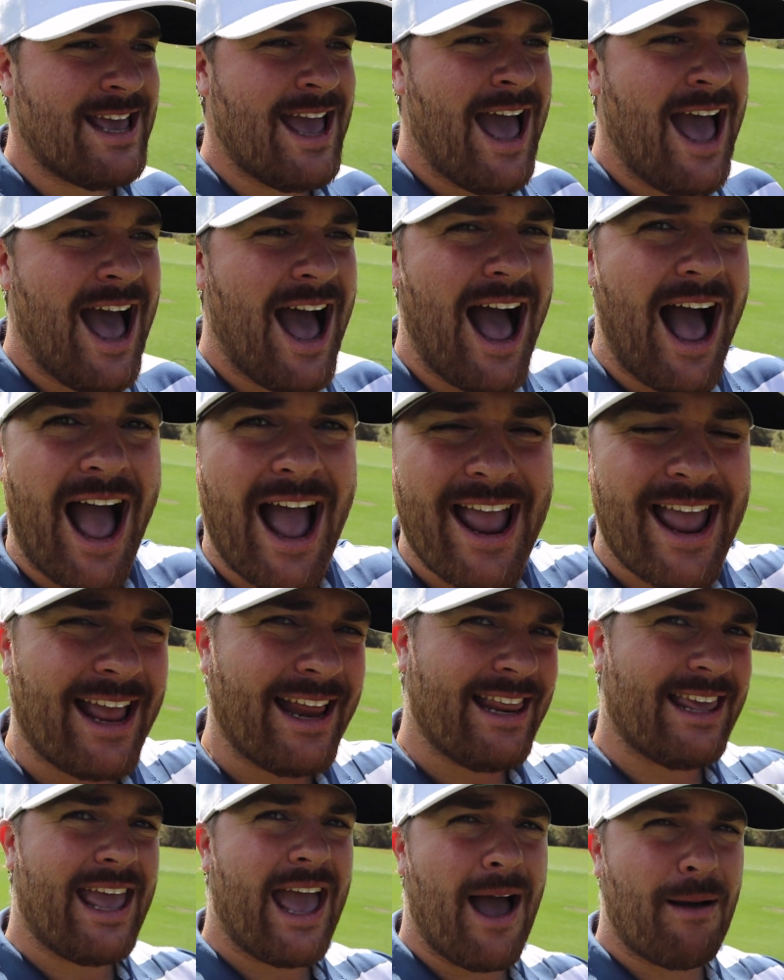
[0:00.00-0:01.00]
high
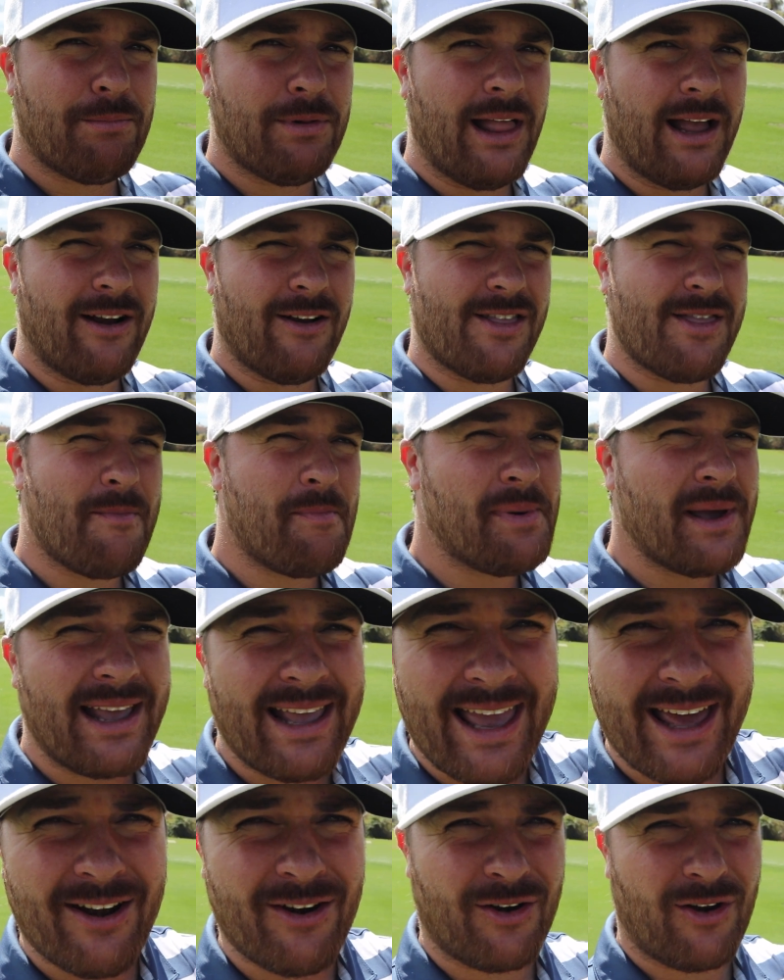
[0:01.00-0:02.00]
handicap player, the
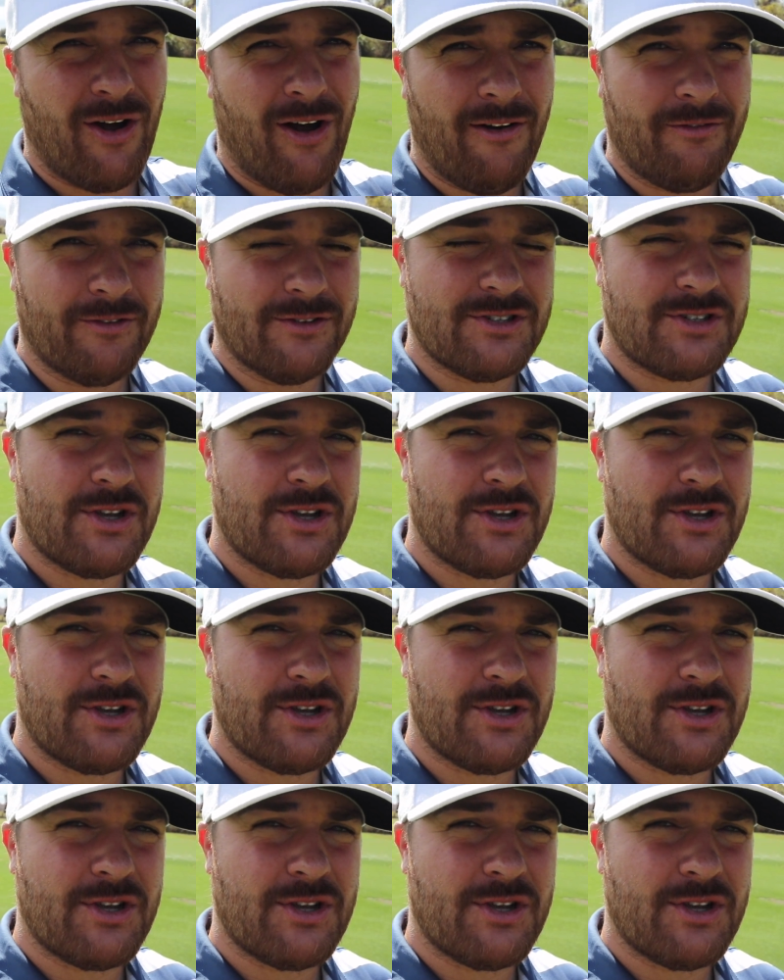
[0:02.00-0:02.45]
beginner golfer.